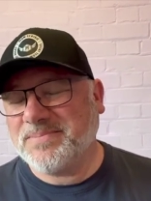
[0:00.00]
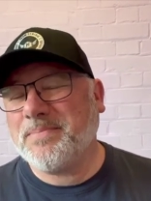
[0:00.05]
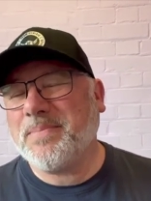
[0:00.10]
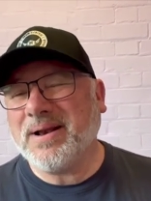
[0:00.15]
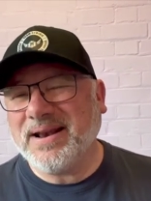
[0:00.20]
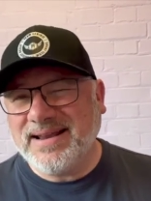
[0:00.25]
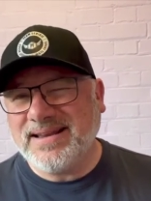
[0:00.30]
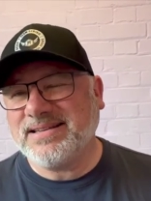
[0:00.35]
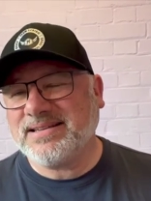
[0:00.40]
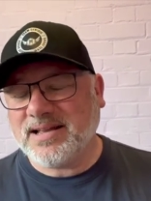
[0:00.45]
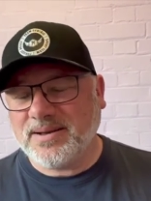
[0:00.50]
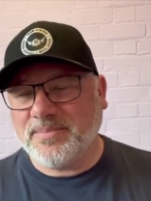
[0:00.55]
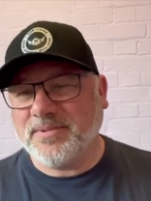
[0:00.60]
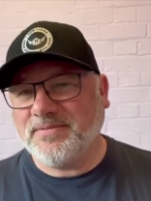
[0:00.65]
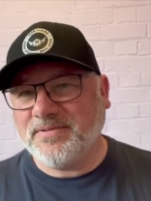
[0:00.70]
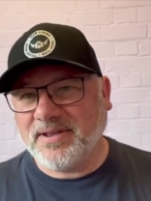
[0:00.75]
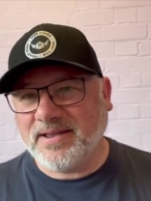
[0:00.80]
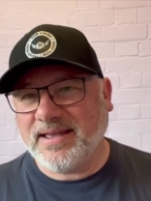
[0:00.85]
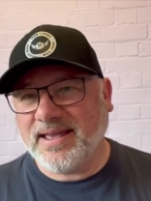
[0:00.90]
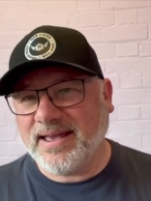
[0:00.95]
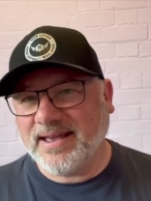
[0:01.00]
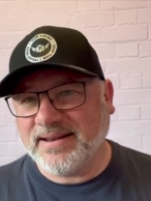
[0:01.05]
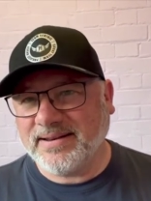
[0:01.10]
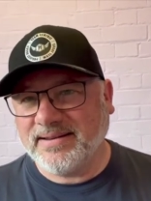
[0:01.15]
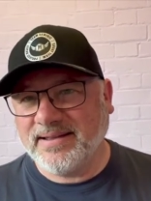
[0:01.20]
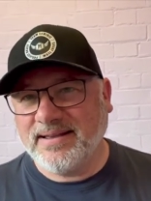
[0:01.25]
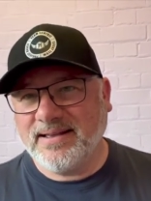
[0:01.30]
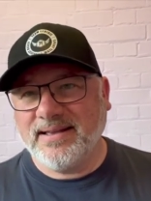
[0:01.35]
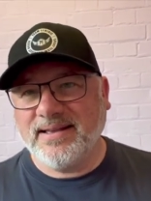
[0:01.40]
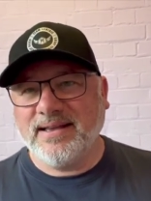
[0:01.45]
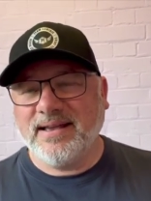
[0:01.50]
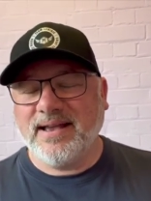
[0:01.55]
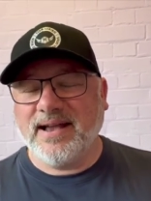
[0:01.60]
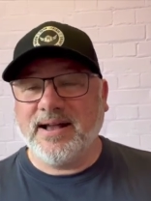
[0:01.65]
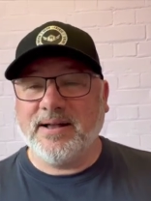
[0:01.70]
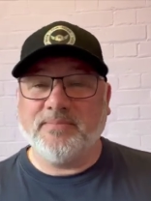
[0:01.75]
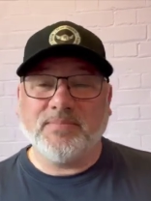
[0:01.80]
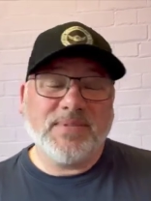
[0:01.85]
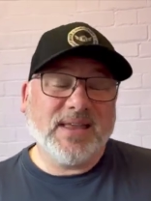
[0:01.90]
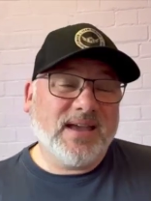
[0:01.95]
Please come if you can.
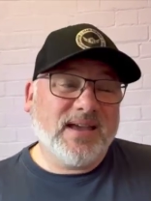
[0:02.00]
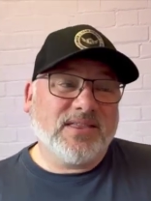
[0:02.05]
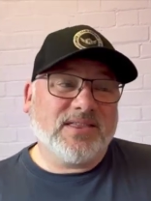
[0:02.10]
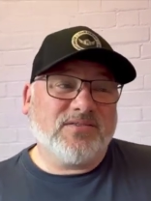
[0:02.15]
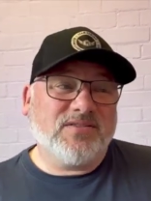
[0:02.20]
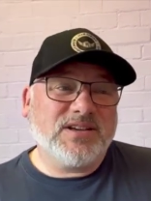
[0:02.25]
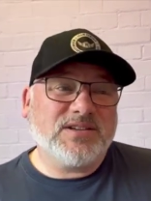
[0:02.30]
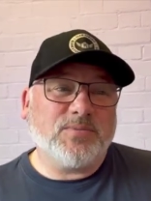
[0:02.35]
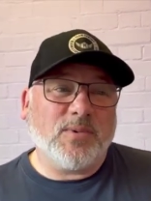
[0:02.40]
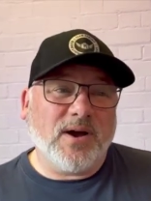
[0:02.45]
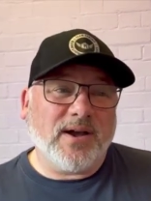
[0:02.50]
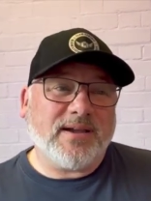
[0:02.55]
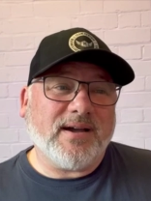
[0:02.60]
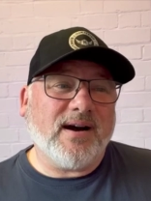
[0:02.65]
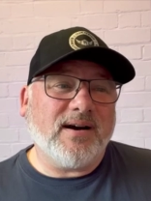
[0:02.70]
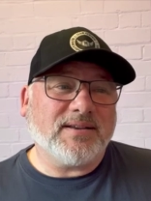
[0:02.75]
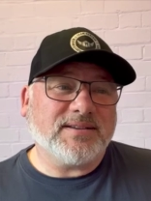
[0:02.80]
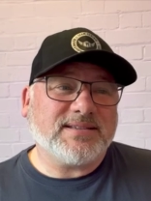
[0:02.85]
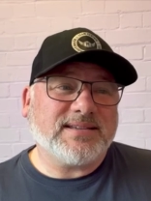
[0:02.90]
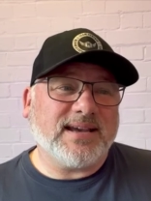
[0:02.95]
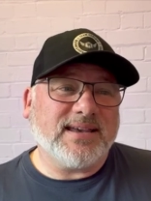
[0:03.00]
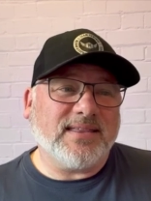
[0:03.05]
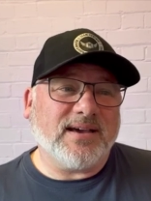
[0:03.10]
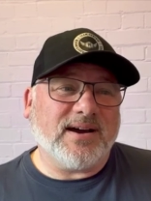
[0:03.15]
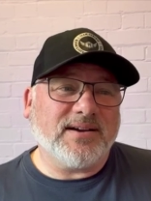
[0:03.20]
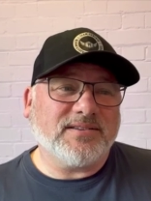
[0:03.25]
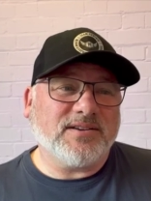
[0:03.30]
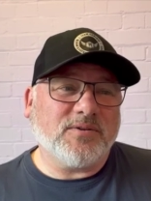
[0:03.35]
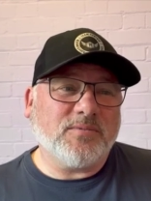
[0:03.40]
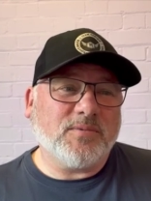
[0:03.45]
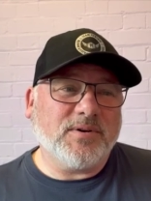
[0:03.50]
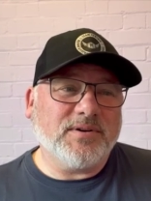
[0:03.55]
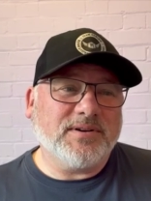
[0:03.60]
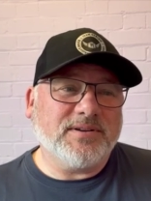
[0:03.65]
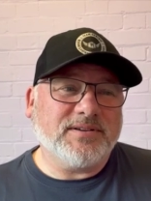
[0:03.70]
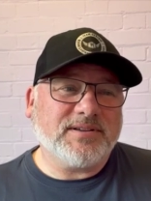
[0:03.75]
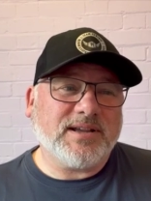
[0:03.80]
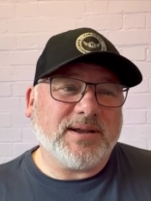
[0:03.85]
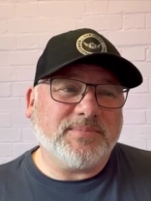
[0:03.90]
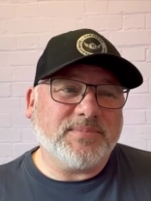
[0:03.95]
Um, the reason why I can't say that I don't want
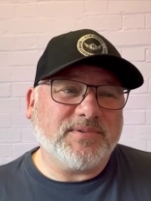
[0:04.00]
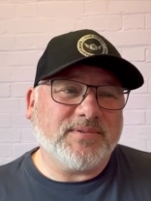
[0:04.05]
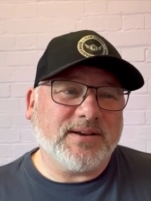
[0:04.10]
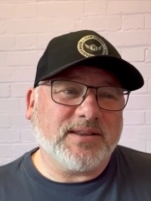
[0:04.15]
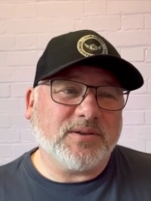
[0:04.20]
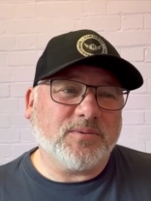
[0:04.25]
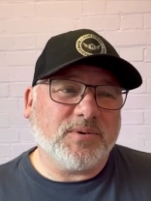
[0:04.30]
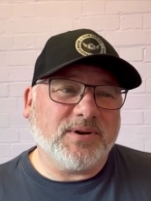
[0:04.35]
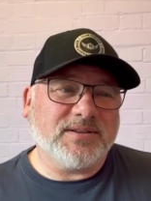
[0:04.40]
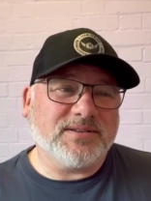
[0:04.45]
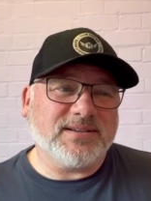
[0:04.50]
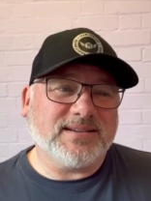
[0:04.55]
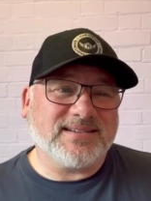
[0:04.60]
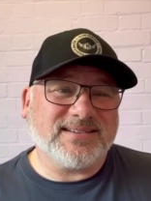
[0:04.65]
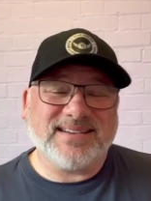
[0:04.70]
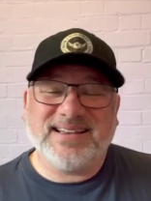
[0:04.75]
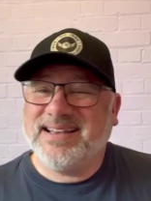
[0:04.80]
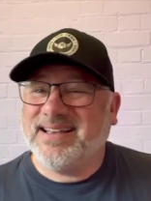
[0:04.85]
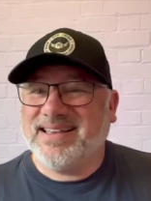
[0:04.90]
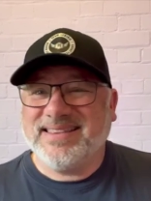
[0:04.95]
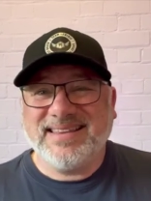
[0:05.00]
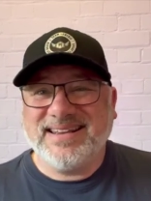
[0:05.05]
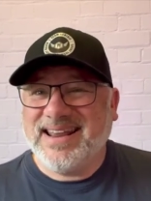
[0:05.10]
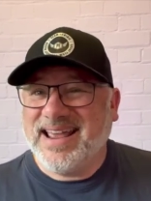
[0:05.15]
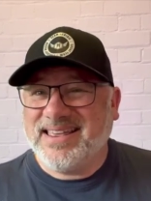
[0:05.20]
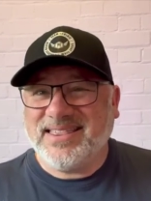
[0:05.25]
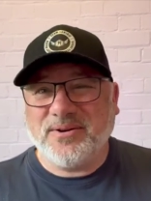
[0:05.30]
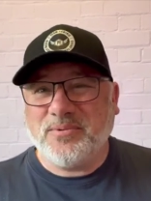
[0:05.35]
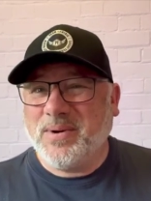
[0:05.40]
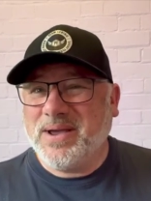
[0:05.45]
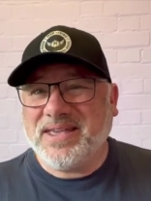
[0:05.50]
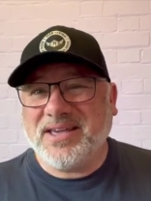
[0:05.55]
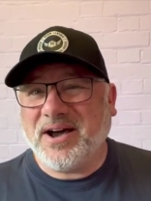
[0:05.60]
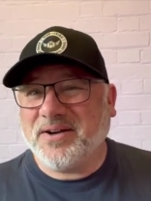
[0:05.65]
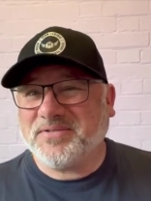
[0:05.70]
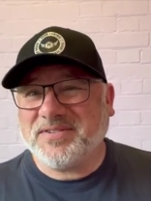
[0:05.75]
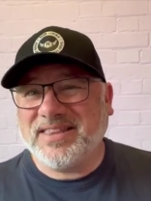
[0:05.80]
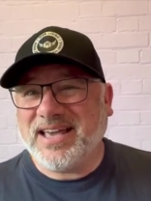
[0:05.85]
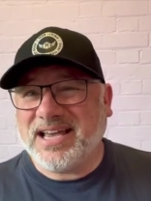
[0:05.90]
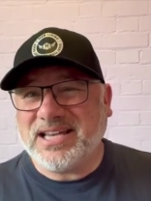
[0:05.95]
you to come to other ones is the, the week
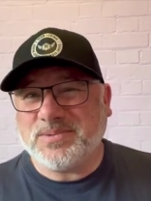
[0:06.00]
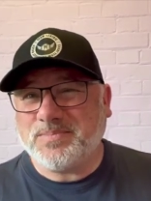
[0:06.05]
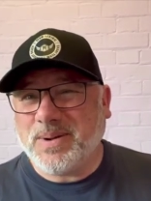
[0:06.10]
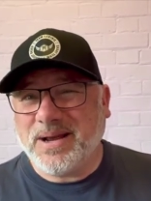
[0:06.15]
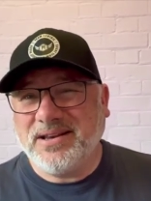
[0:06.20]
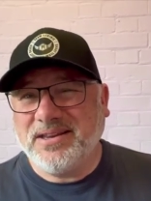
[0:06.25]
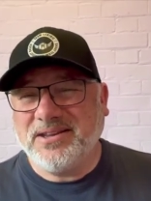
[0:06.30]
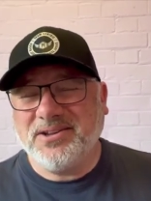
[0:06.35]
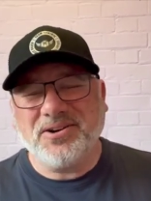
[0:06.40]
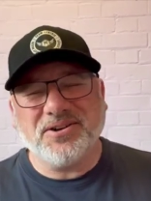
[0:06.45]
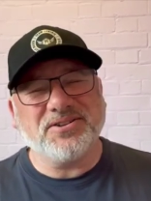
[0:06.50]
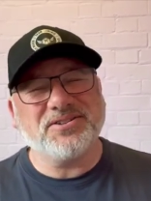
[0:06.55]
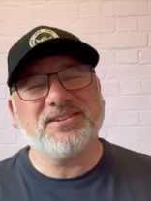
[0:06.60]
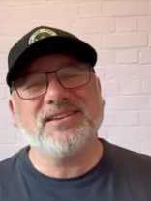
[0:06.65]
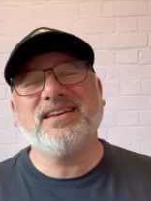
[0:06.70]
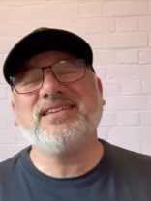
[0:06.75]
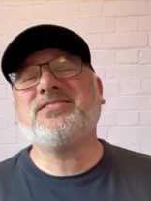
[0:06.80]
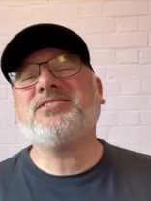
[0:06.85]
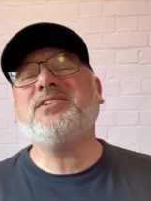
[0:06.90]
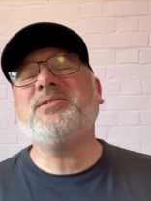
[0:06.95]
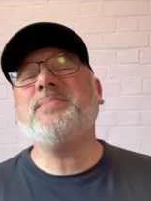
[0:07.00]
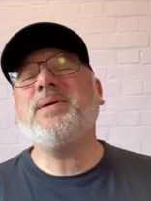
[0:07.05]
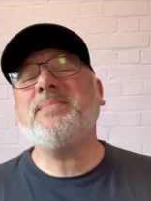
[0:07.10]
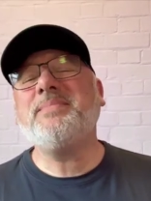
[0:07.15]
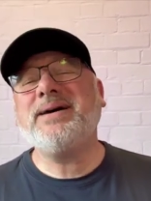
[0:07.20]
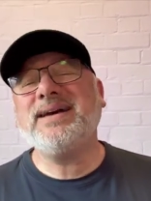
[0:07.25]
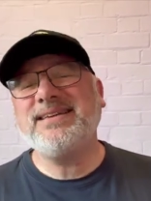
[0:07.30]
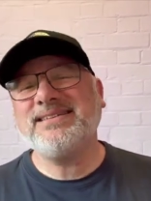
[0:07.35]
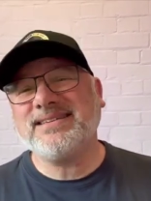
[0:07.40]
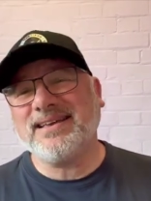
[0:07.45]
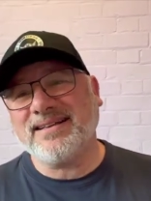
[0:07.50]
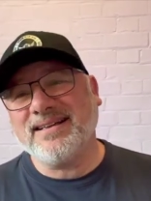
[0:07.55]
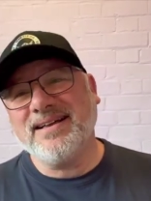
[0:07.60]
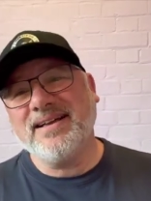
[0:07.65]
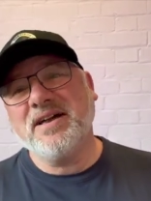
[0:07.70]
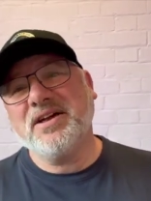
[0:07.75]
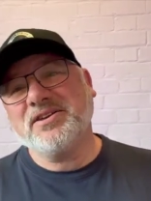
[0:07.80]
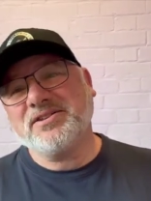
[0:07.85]
after that is Pentecost. It's going to be amazing.